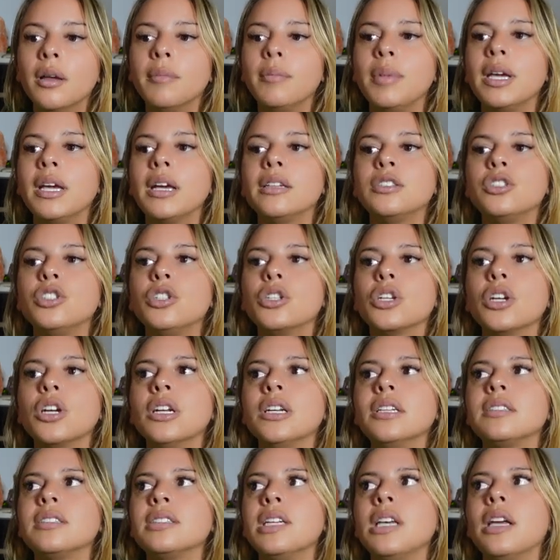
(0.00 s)
Because you're going
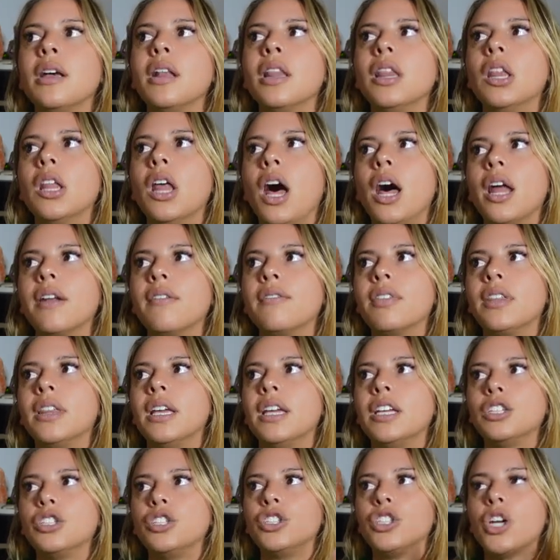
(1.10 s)
to see a lot of
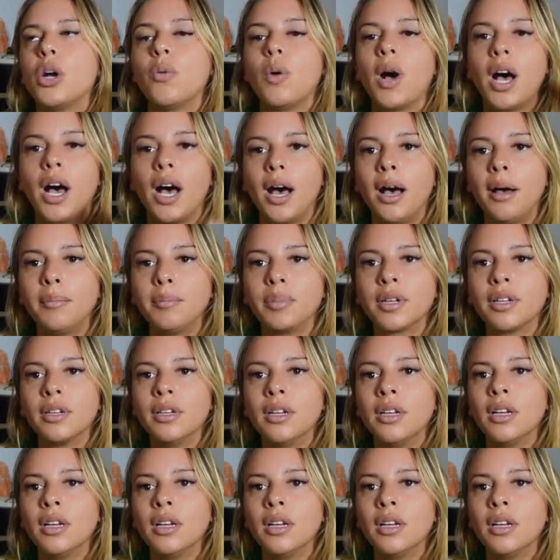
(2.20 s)
things show up